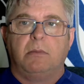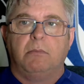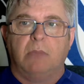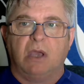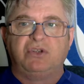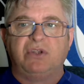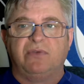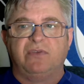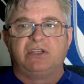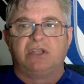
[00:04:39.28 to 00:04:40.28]
Most of
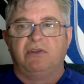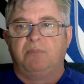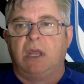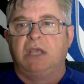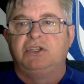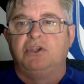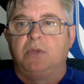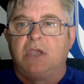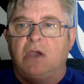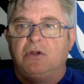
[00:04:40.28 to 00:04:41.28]
us that have played
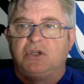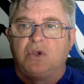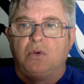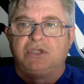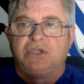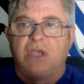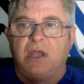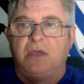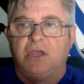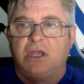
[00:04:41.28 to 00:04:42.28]
Supercoach also
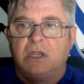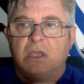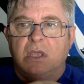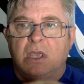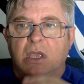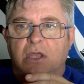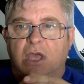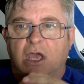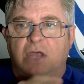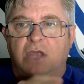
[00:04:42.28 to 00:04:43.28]
know that
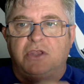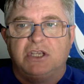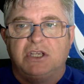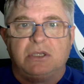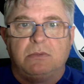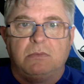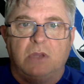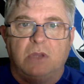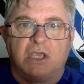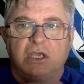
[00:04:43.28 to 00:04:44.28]
there's
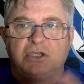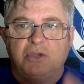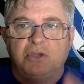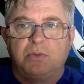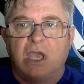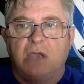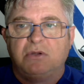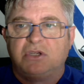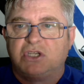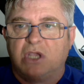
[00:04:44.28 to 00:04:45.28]
like a
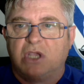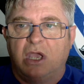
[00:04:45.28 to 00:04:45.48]
Supercoach